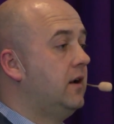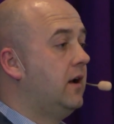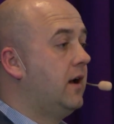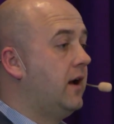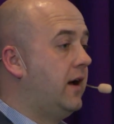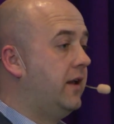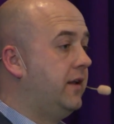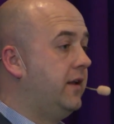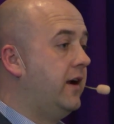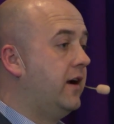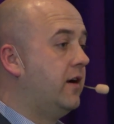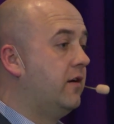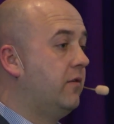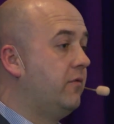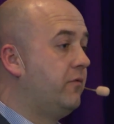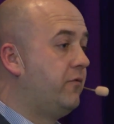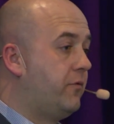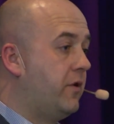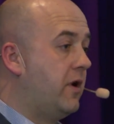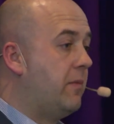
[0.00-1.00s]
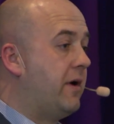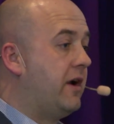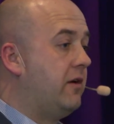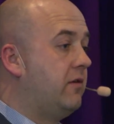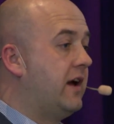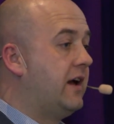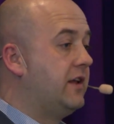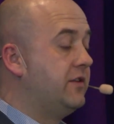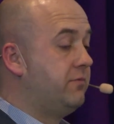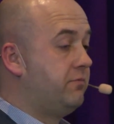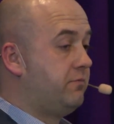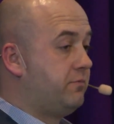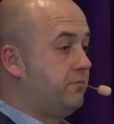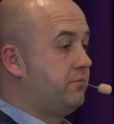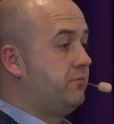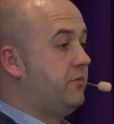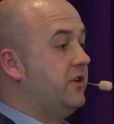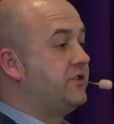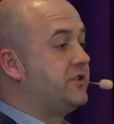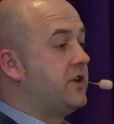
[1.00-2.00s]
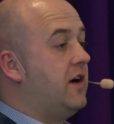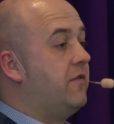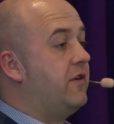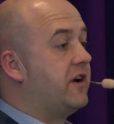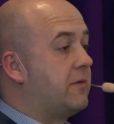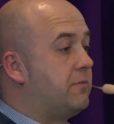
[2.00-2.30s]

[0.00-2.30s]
and they're about solving